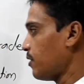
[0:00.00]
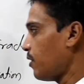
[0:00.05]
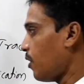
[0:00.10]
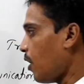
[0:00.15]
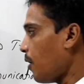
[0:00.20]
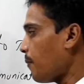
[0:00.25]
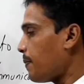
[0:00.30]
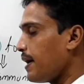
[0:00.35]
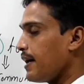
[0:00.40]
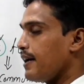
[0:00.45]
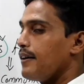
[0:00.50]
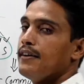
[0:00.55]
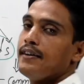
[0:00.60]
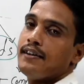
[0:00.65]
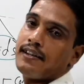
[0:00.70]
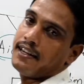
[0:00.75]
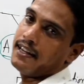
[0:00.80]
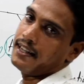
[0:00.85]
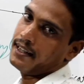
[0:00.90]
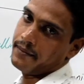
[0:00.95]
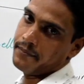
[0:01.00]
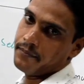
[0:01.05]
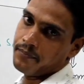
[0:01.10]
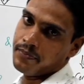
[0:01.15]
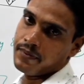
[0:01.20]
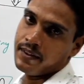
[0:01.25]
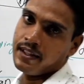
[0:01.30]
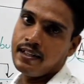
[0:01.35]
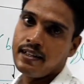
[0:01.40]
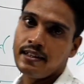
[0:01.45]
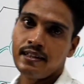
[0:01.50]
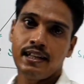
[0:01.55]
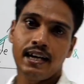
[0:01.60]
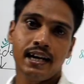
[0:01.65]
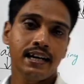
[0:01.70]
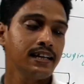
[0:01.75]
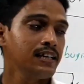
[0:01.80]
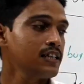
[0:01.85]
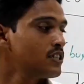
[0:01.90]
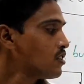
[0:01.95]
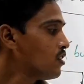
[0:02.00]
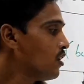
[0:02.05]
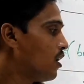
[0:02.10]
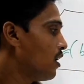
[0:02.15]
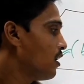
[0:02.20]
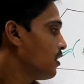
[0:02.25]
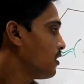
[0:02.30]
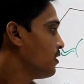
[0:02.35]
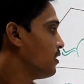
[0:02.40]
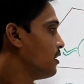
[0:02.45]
of a country, that is called